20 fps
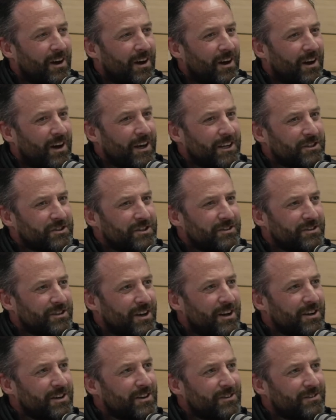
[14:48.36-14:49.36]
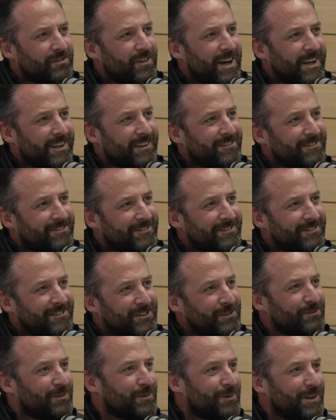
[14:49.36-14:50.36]
"I actually saw your van
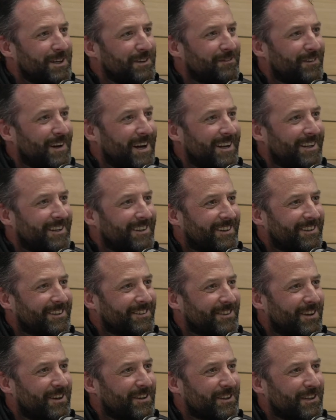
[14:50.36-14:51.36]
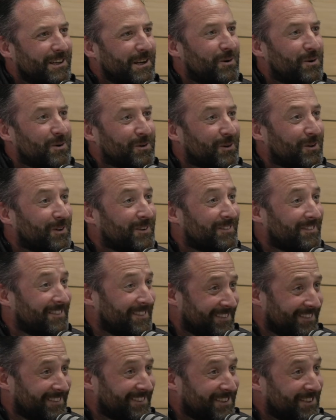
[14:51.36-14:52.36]
do you have a white van? I saw the logo.
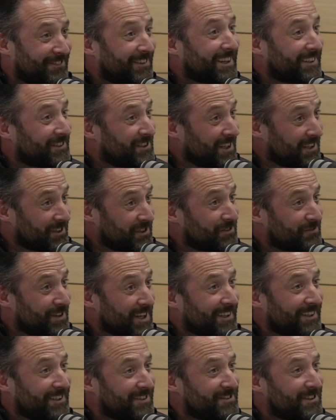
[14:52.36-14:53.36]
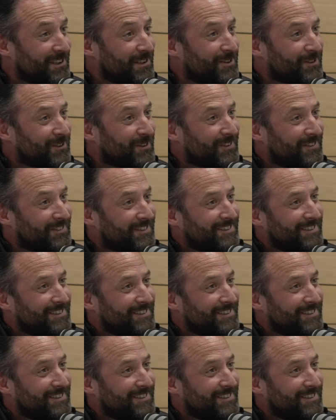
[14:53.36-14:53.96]
She actually recognised the logo.